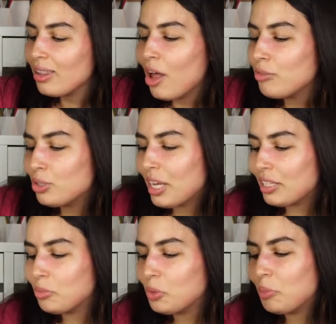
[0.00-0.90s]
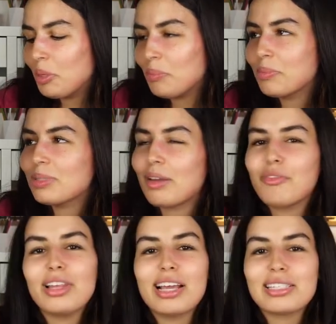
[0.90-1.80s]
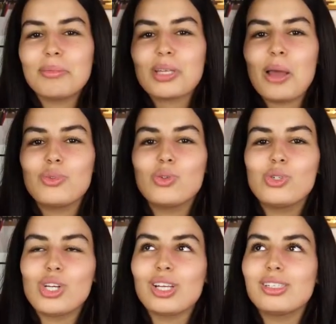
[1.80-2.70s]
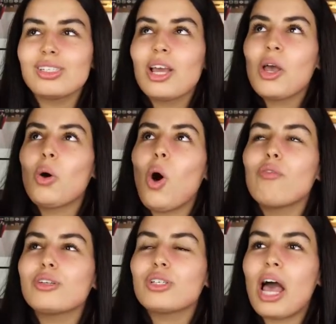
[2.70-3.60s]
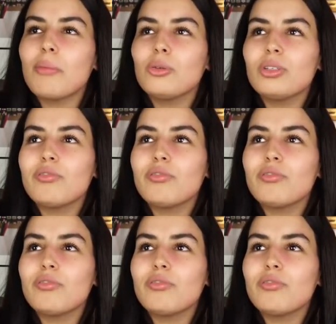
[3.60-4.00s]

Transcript: love to take them with me because I feel like sometimes you just, over time, you